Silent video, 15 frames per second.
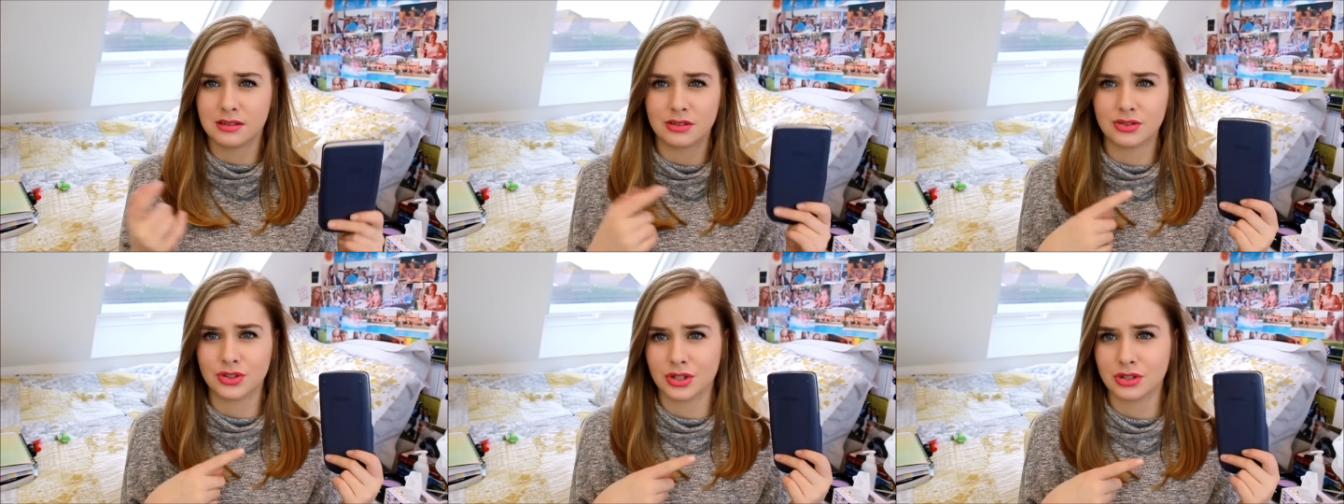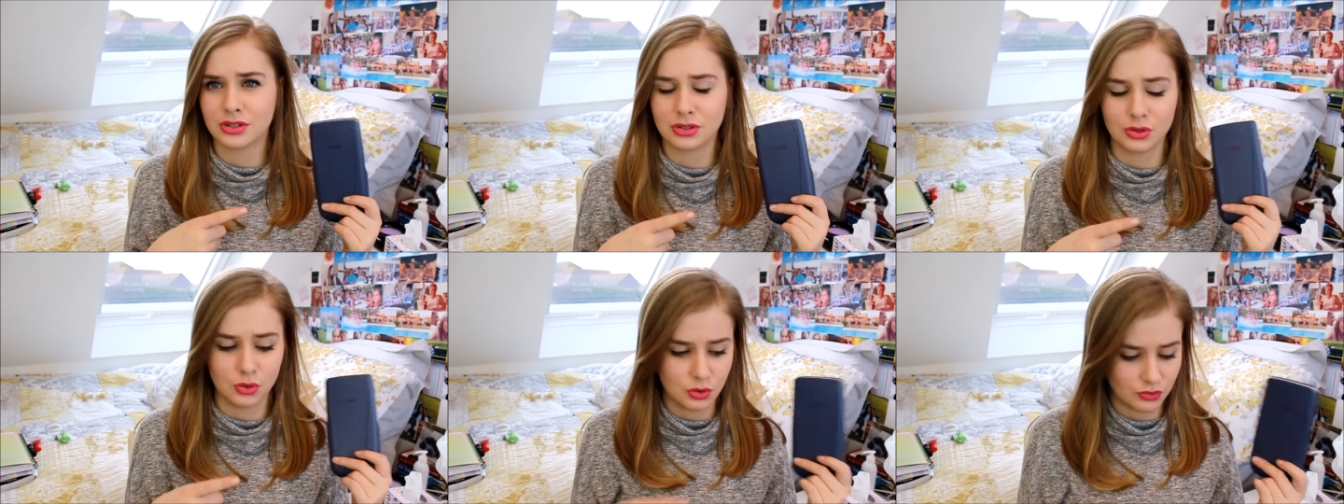it's just
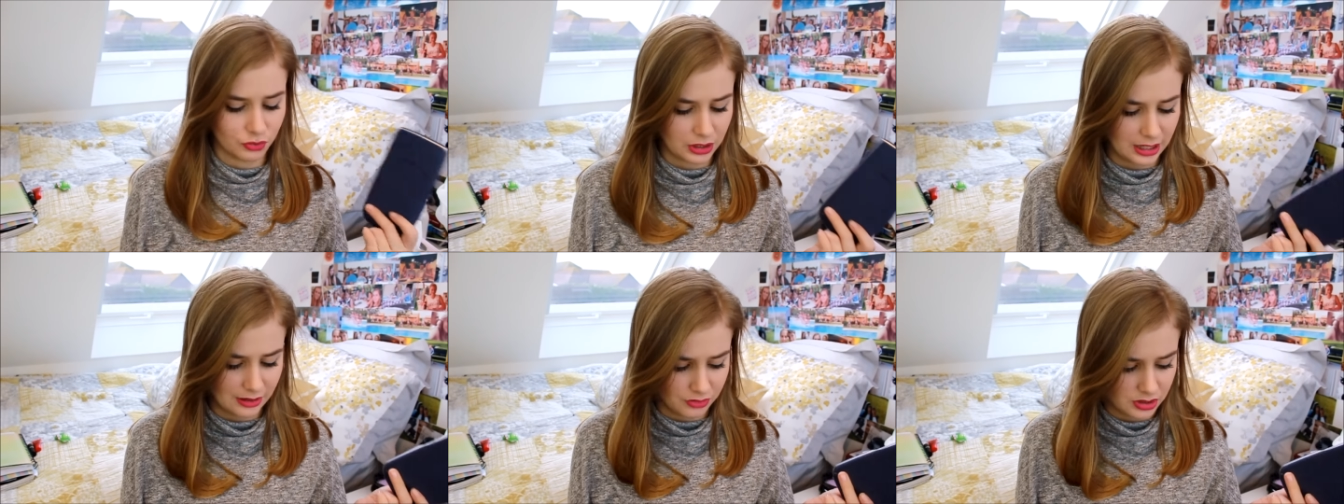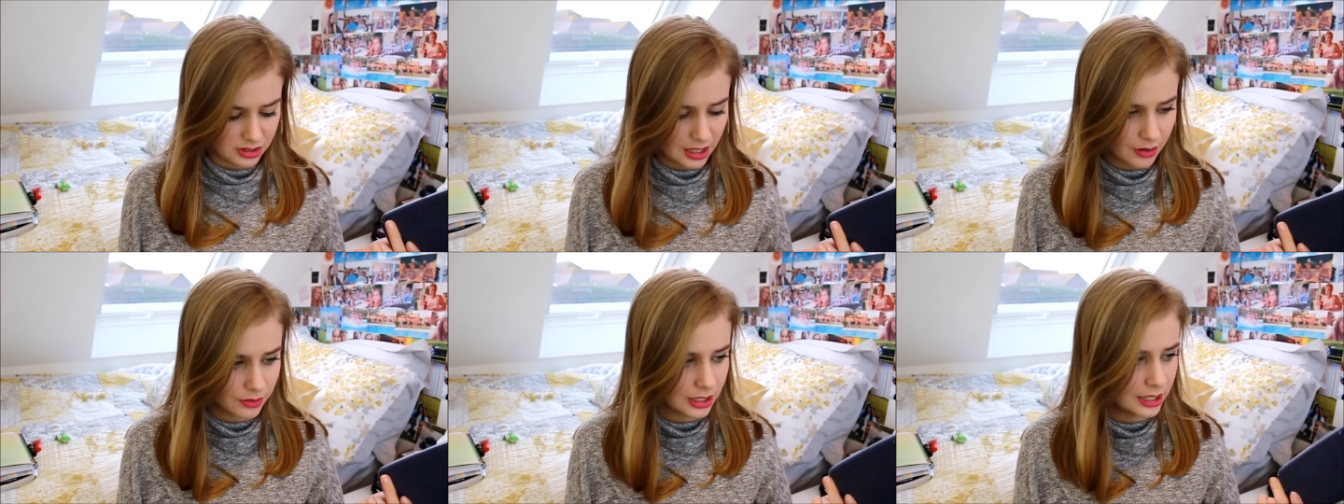useful to have this
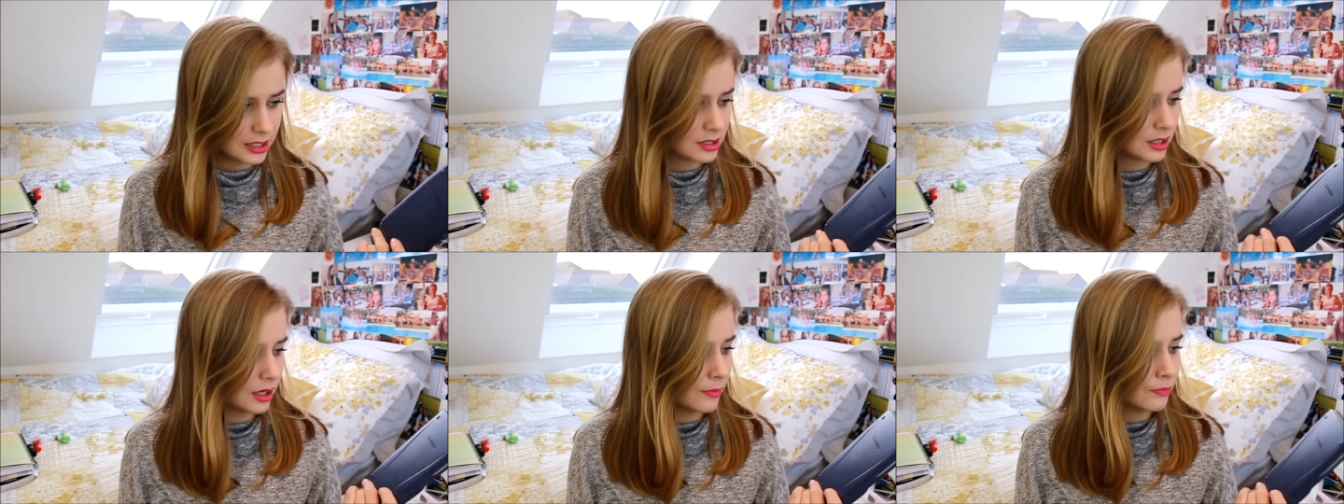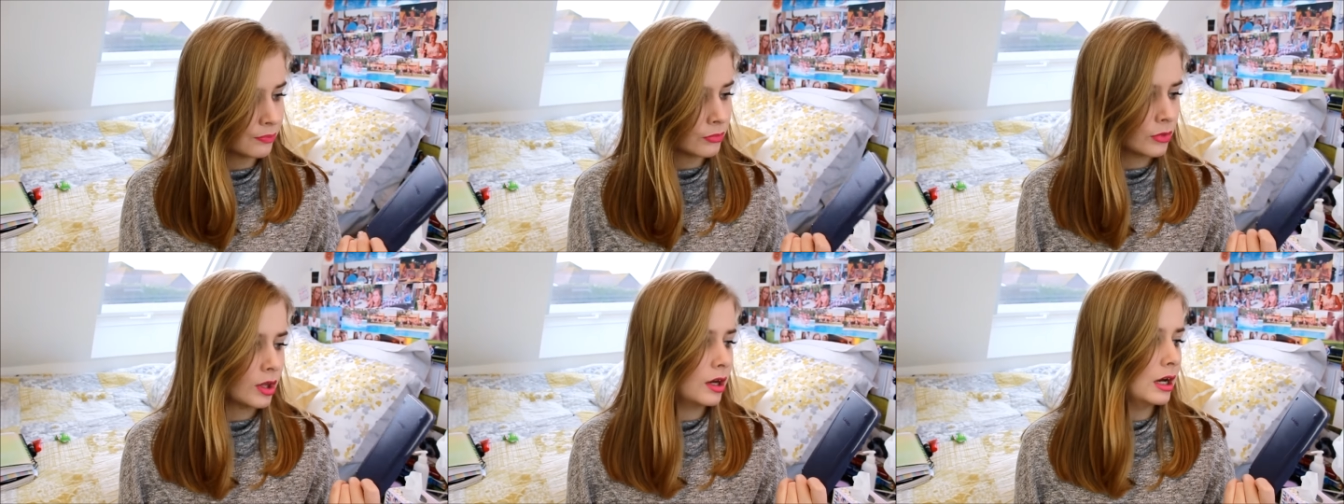calculator.
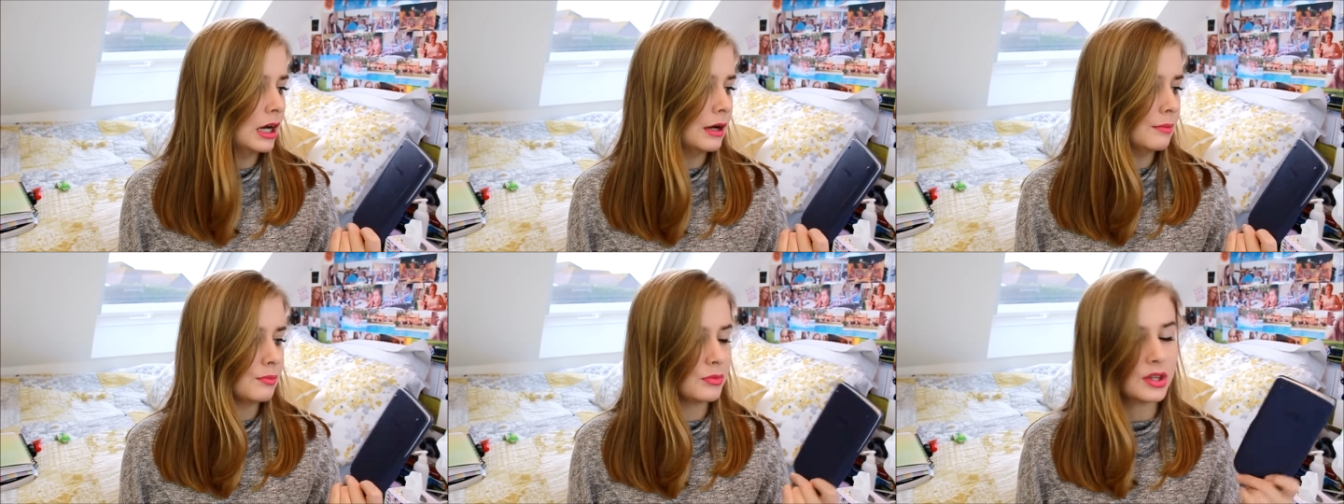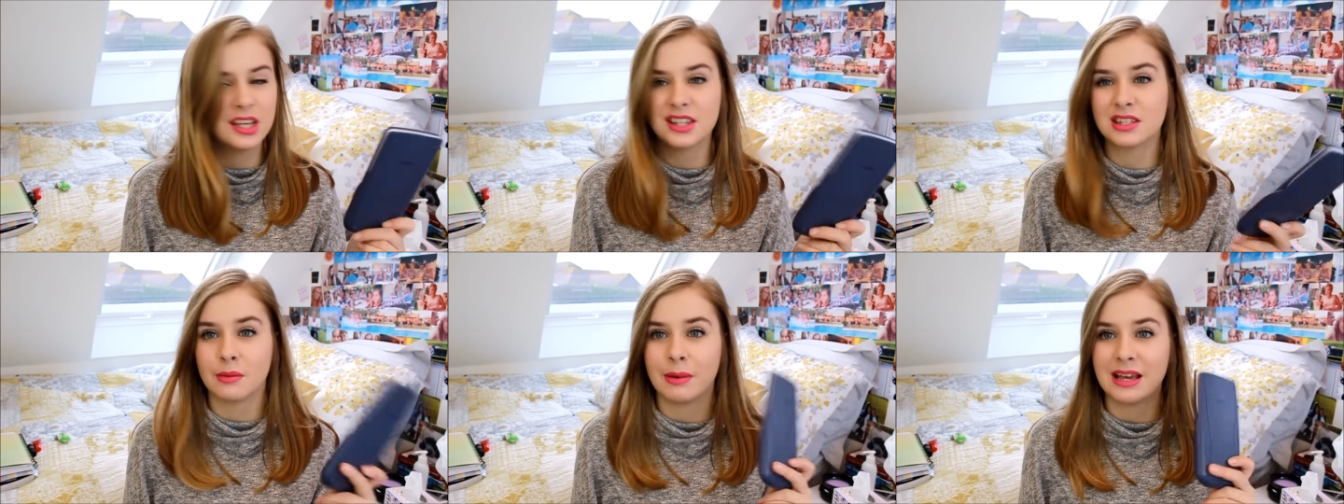Um,
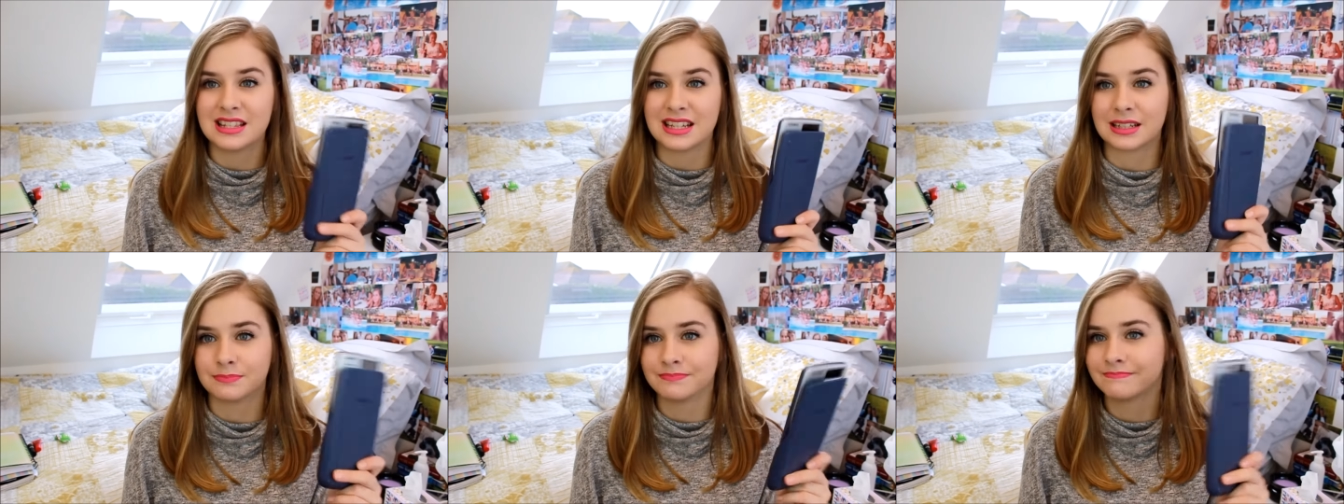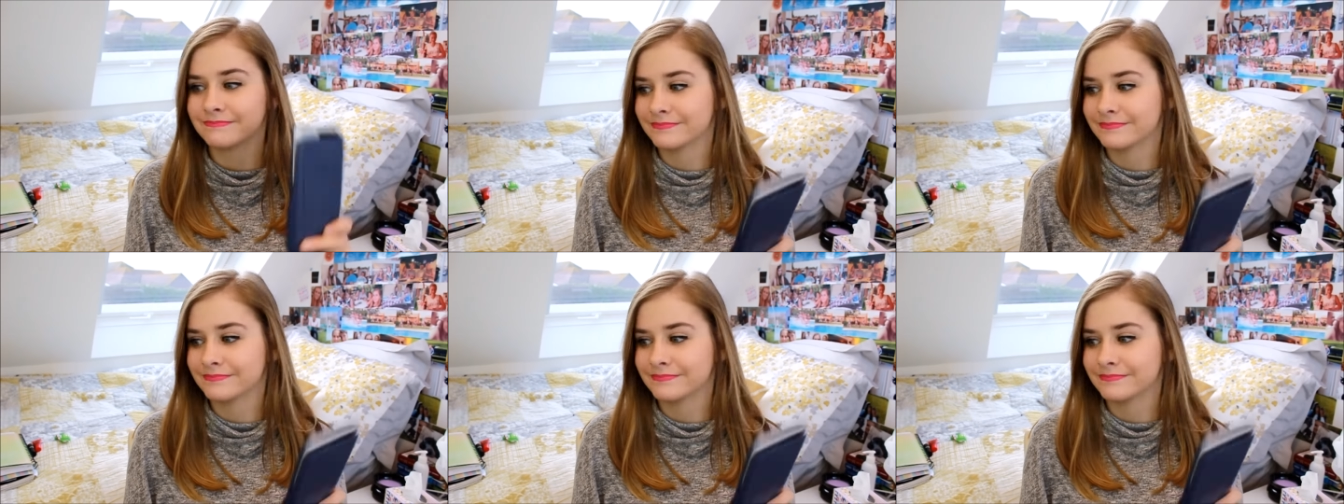it's amazing.